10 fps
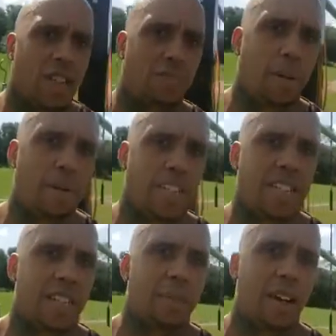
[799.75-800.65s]
probably see
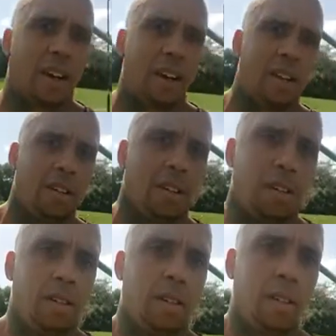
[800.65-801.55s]
better.
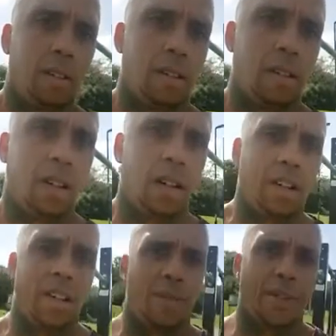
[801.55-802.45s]

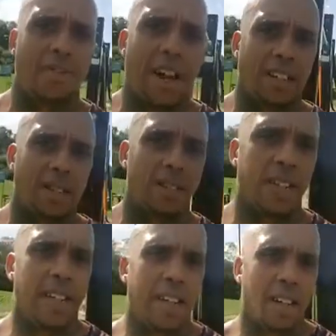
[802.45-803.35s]
No, in fact, I'll do it
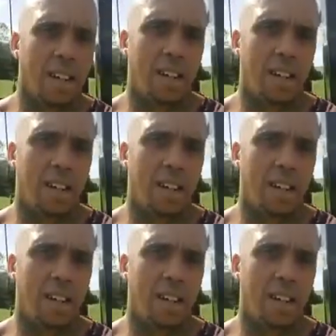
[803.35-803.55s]
here.